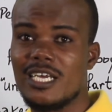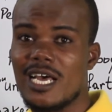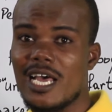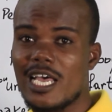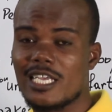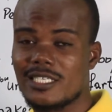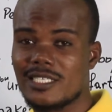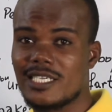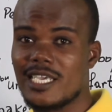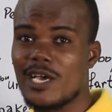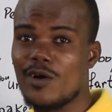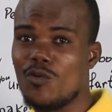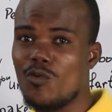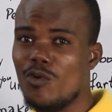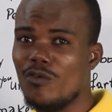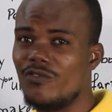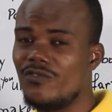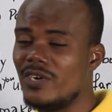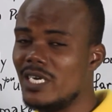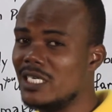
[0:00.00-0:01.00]
Est-ce que
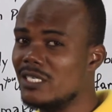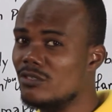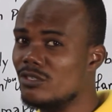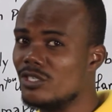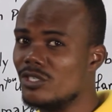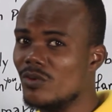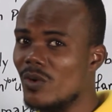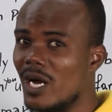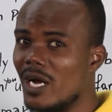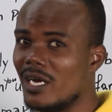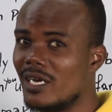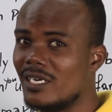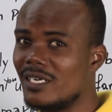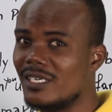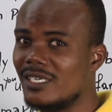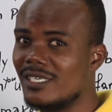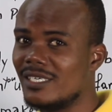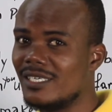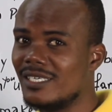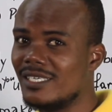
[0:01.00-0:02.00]
Wonfle le soir?
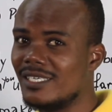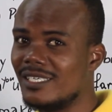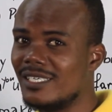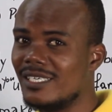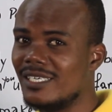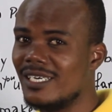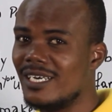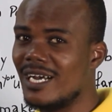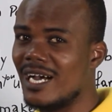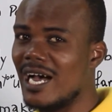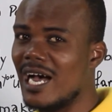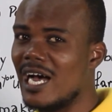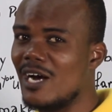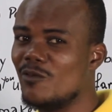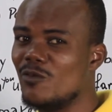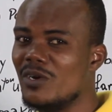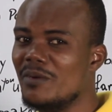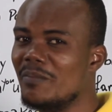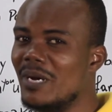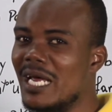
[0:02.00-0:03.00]
I
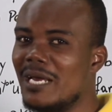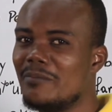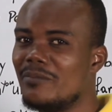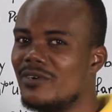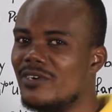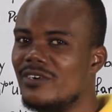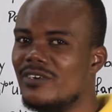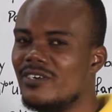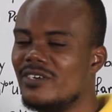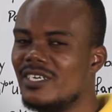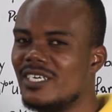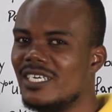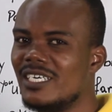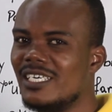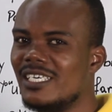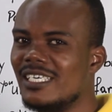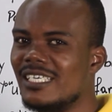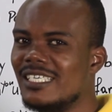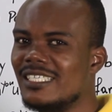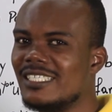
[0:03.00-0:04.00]
remember
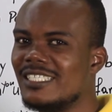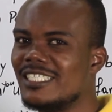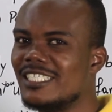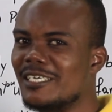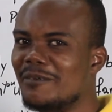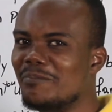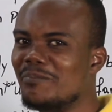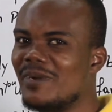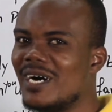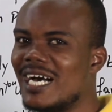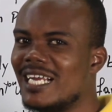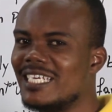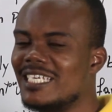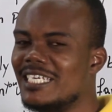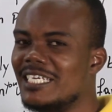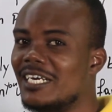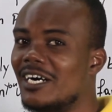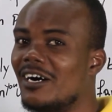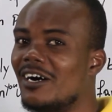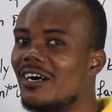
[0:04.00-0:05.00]

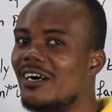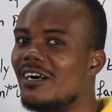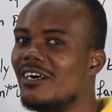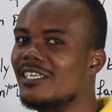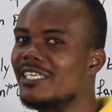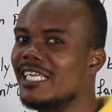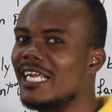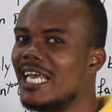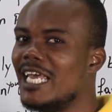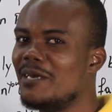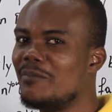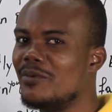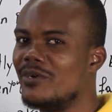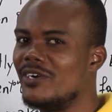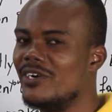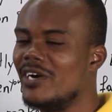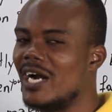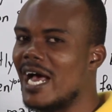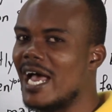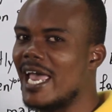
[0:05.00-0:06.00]
somebody, a
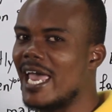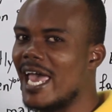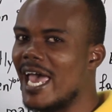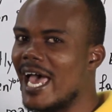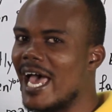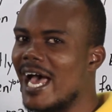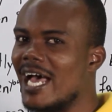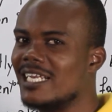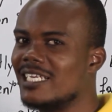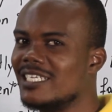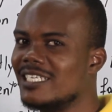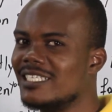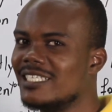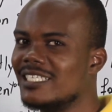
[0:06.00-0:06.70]
neighbor I had.